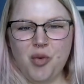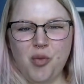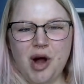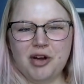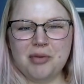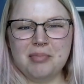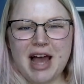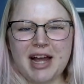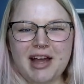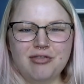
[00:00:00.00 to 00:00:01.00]
Welcome
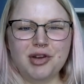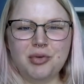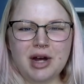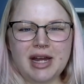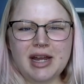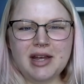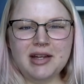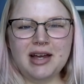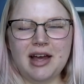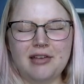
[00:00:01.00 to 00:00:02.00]
back, everyone.
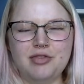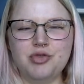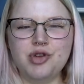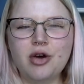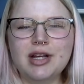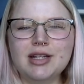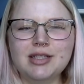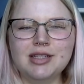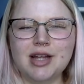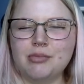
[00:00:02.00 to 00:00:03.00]
Have you
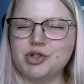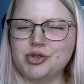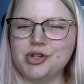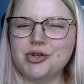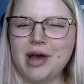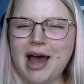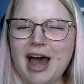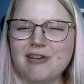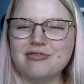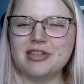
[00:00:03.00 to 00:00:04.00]
noticed, I'm sure you
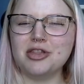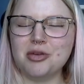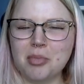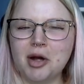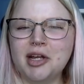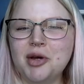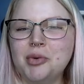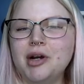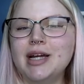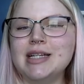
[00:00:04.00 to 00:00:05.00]
have, that the market
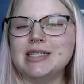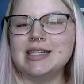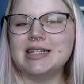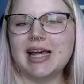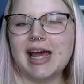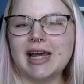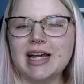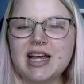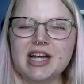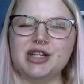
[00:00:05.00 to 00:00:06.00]
we're in today
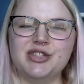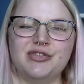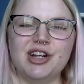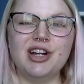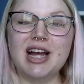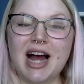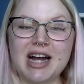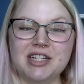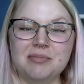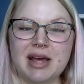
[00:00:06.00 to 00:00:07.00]
is very
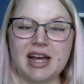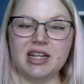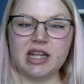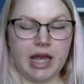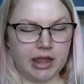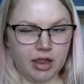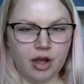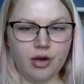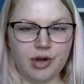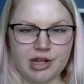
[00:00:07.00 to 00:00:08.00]
high demand and
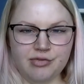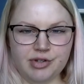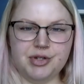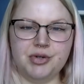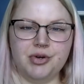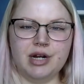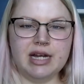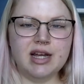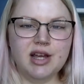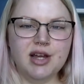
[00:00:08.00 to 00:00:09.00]
low inventory?
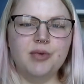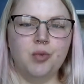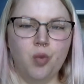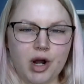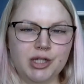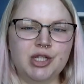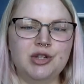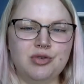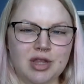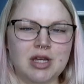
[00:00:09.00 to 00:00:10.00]
What do
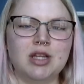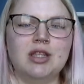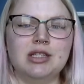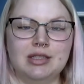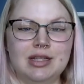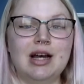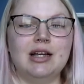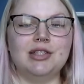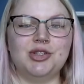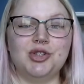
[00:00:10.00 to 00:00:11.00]
you think this
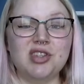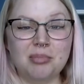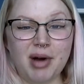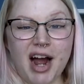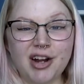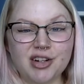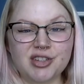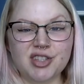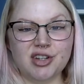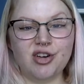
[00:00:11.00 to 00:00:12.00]
does to the
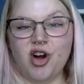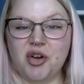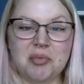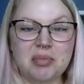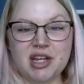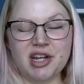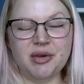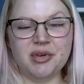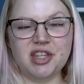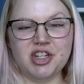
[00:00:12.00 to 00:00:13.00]
buyers that are all
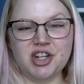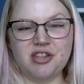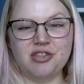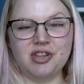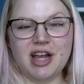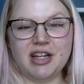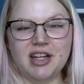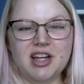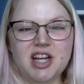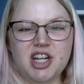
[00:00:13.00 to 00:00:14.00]
competing with each other like
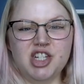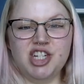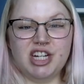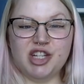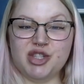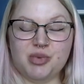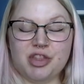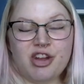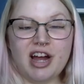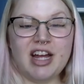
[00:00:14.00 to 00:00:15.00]
chickens with
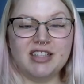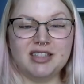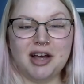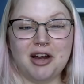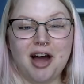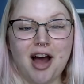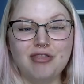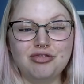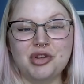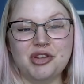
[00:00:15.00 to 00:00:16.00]
their heads cut
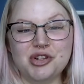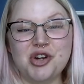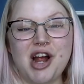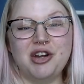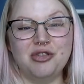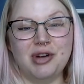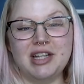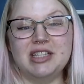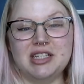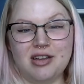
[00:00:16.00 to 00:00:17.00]
off when they're trying to
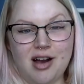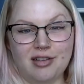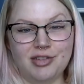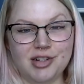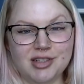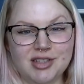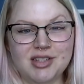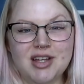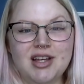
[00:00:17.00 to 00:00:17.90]
write these offers?